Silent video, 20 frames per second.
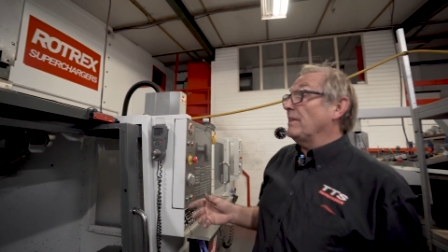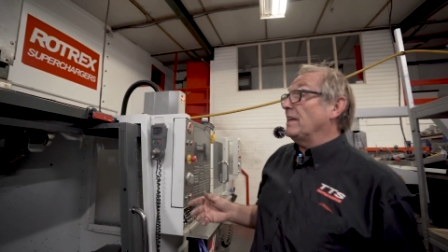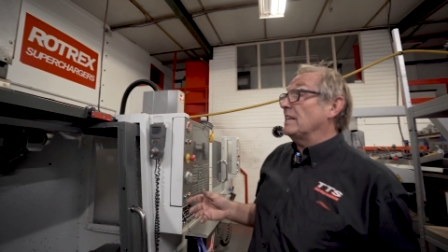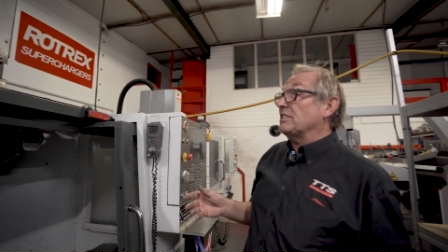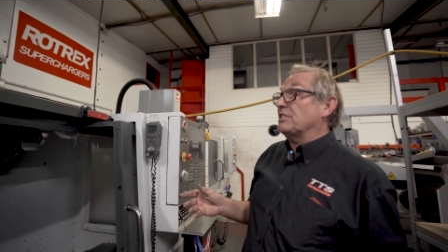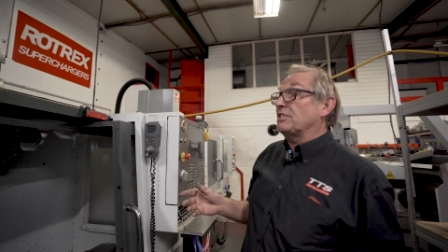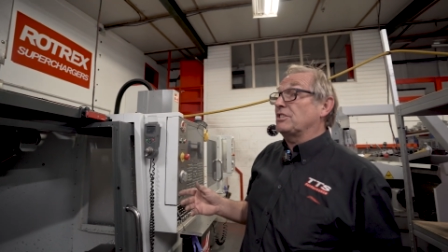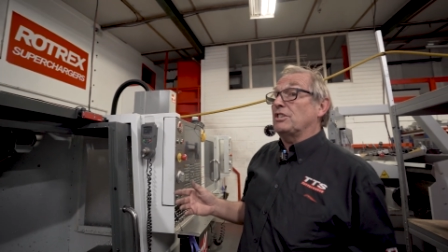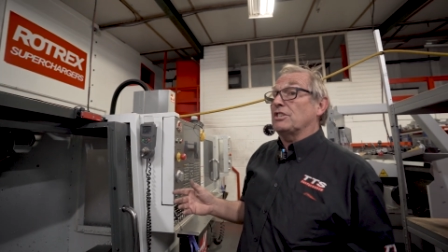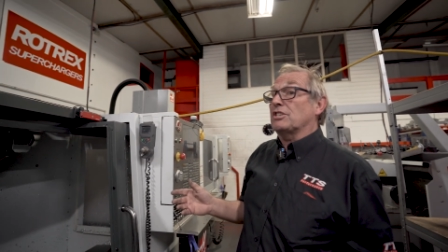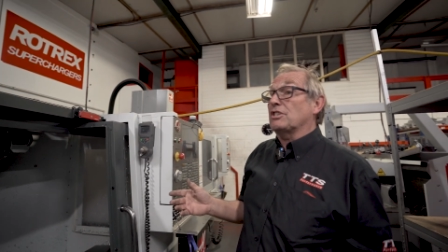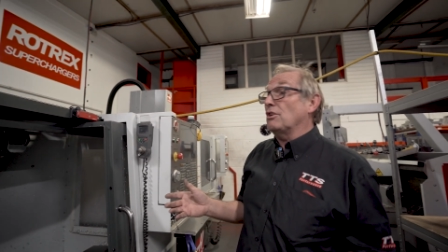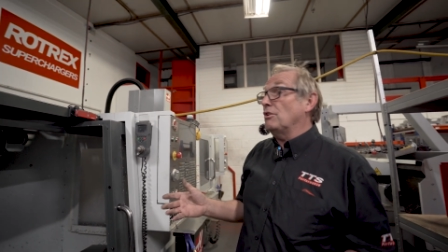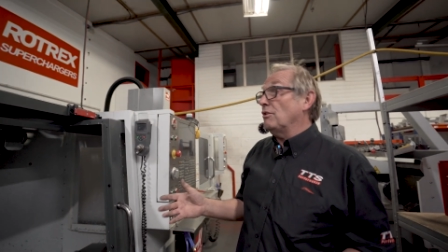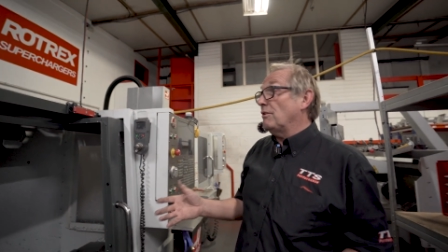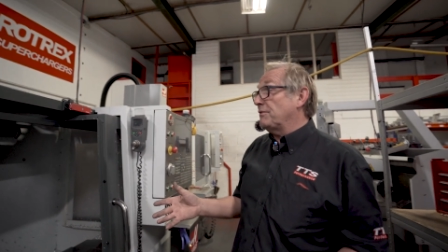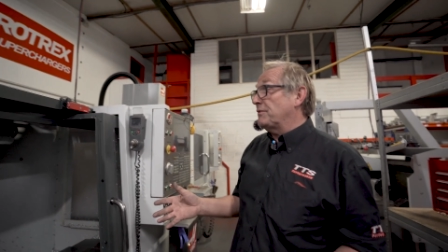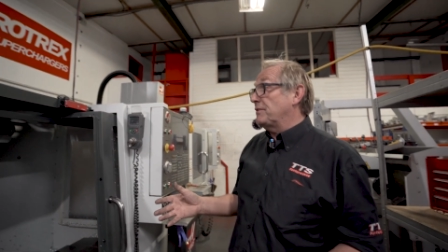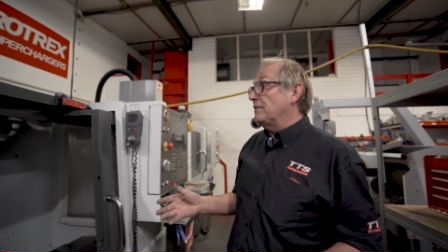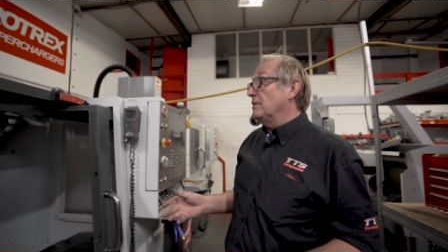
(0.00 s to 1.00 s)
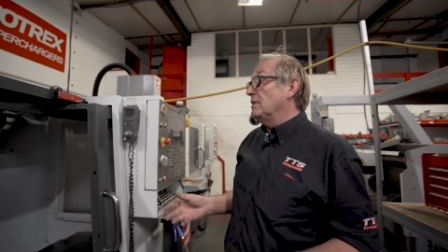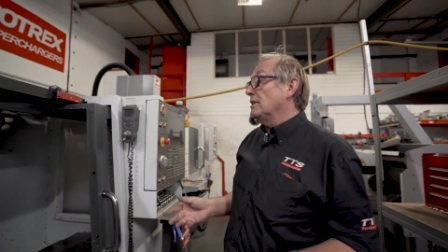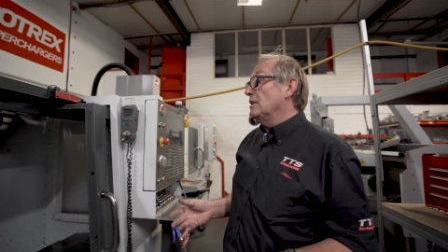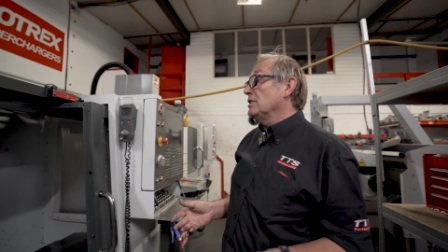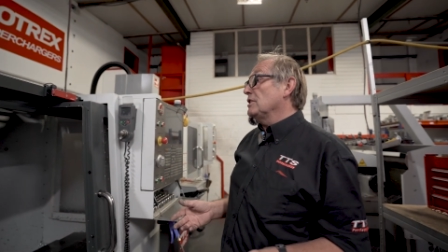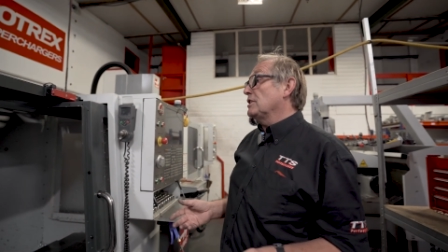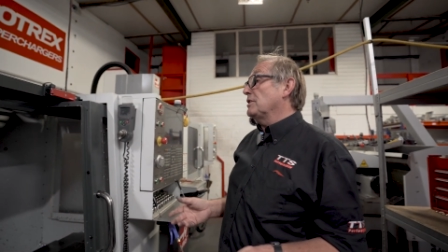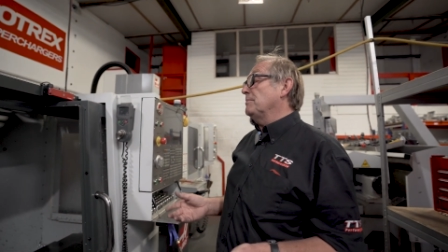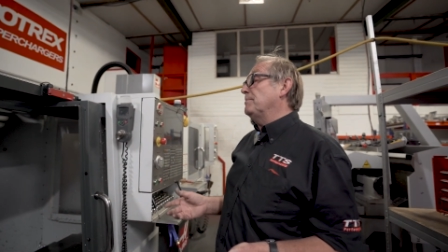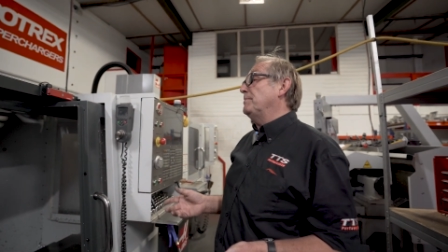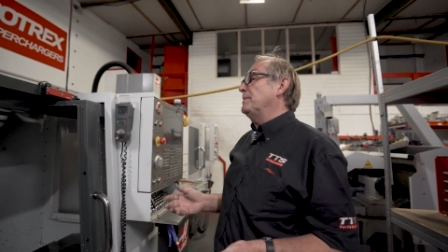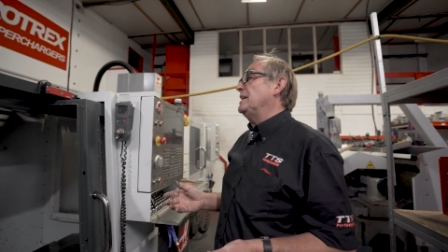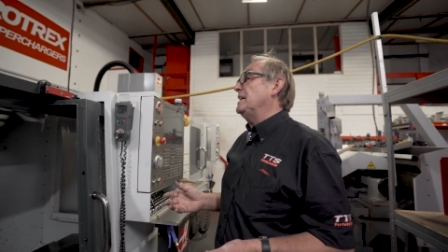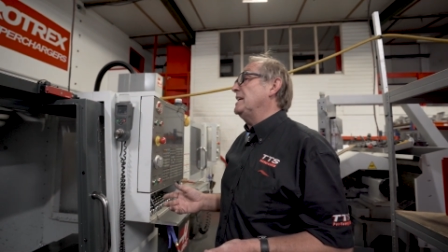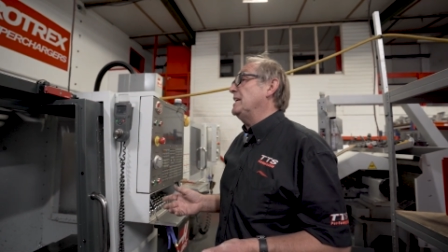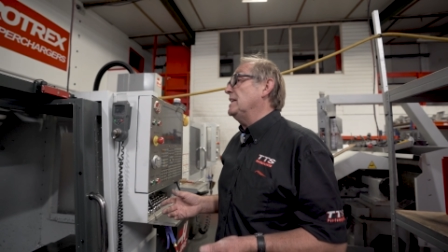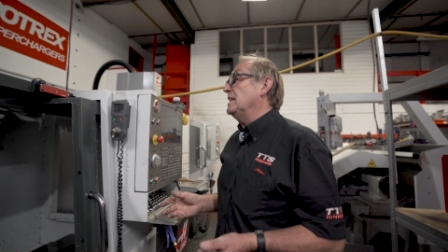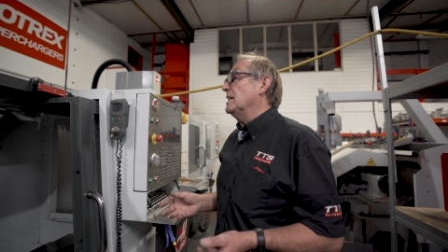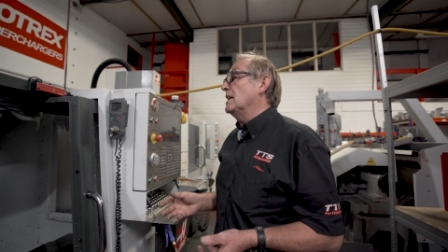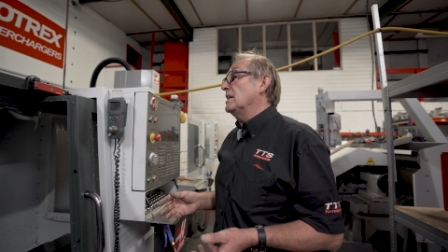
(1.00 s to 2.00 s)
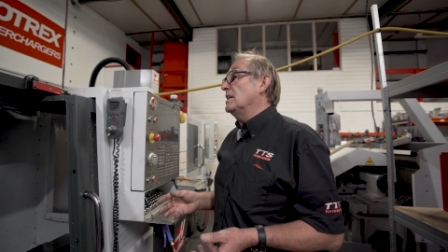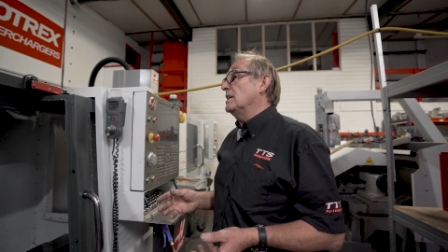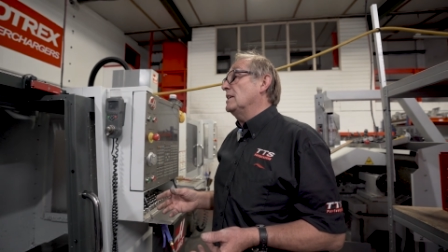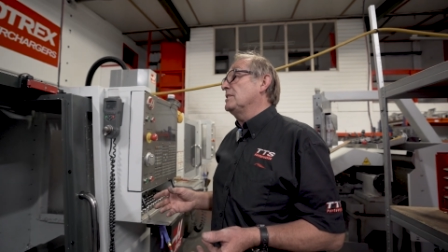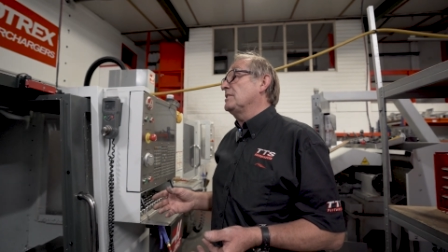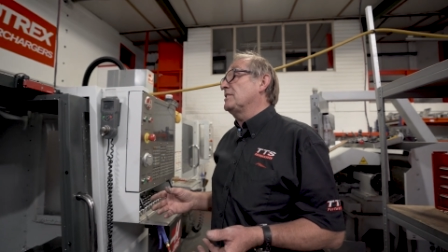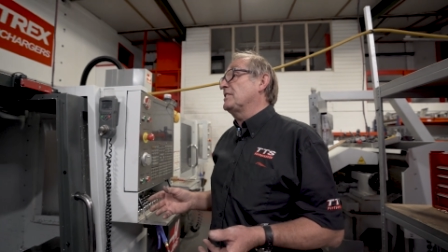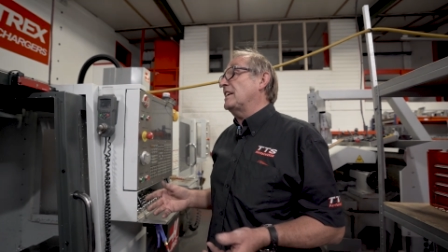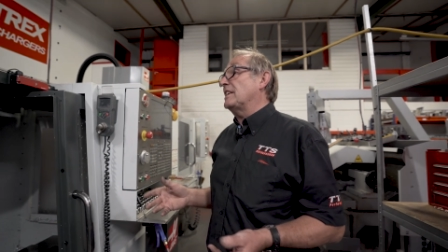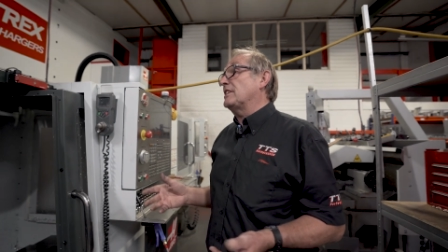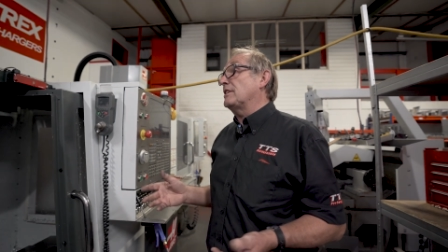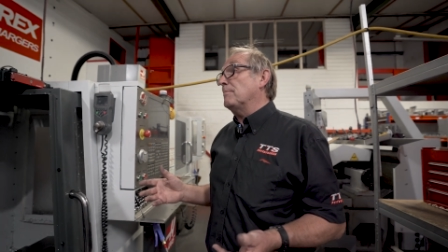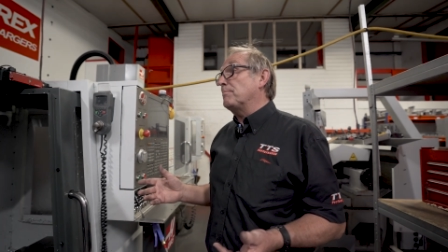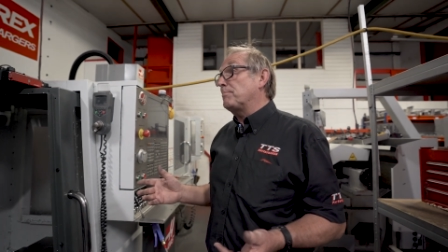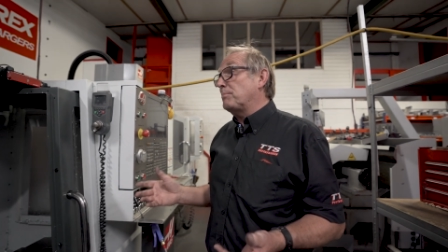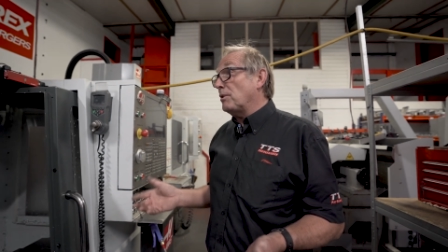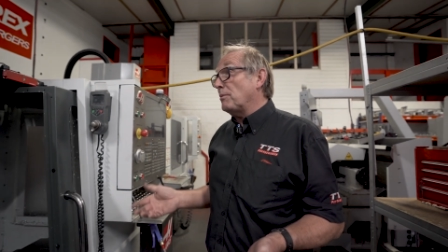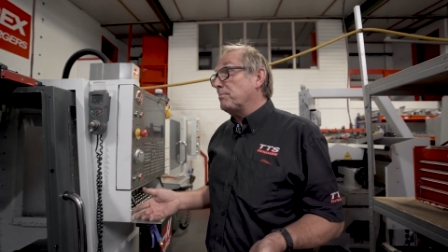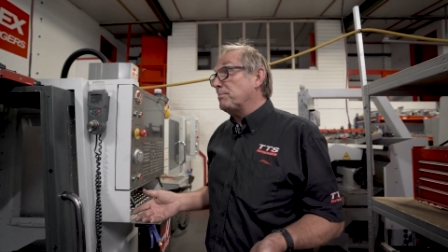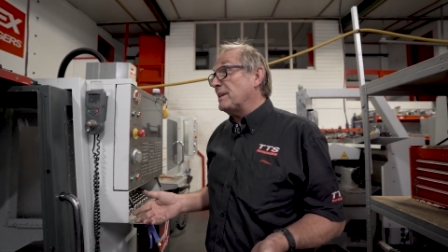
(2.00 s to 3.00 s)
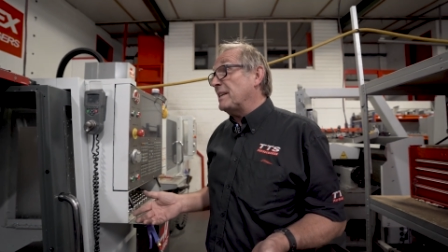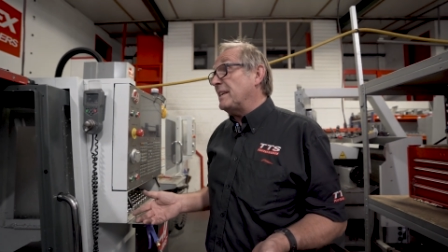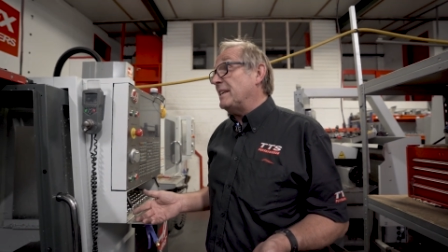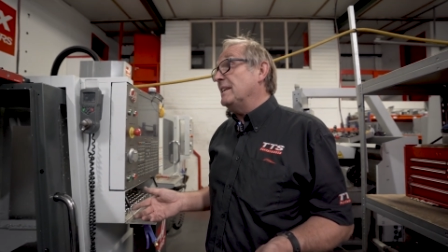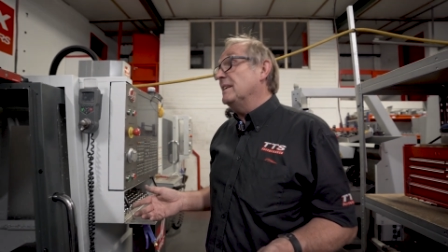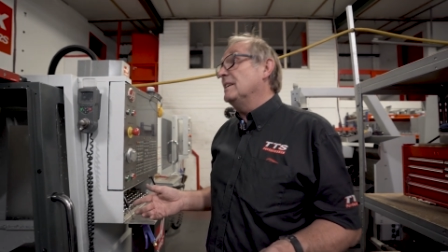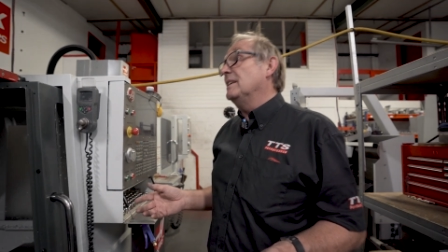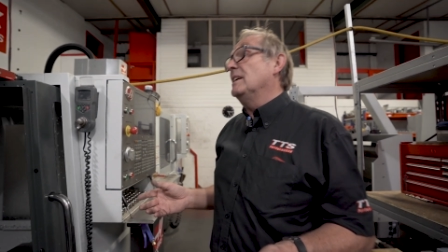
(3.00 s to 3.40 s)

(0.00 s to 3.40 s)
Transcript: and that's just gone off to be set up properly.